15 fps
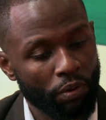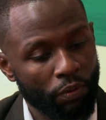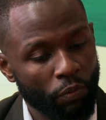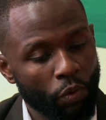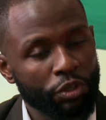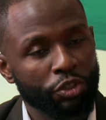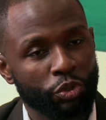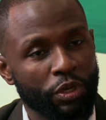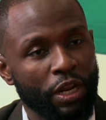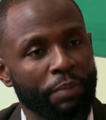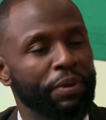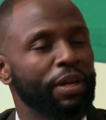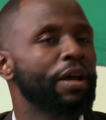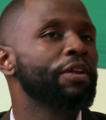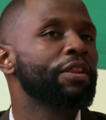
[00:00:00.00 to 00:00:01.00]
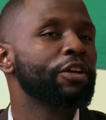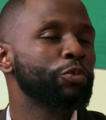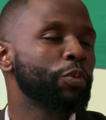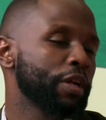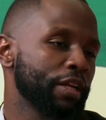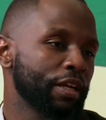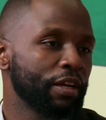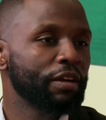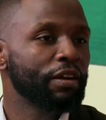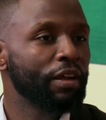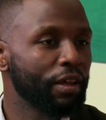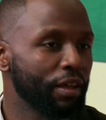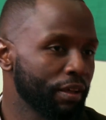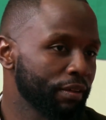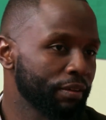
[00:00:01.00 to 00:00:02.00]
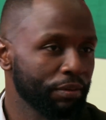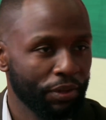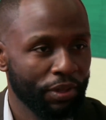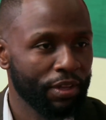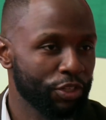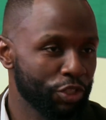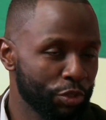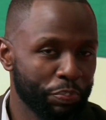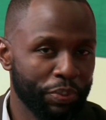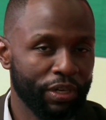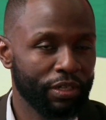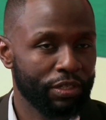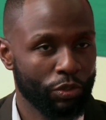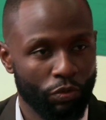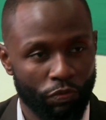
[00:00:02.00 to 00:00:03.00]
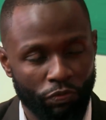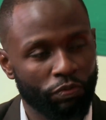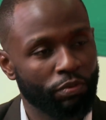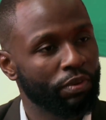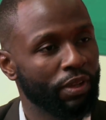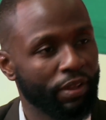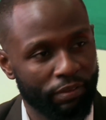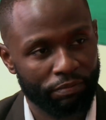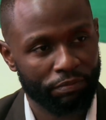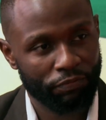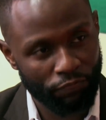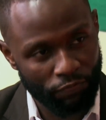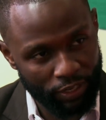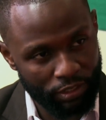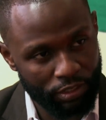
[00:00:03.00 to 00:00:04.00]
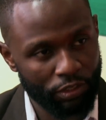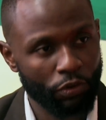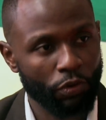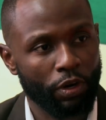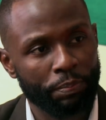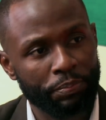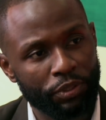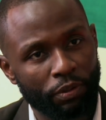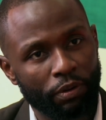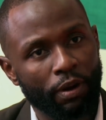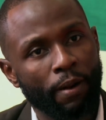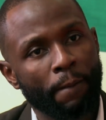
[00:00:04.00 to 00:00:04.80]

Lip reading: What should happen now that we're in the spirit of fighting corruption?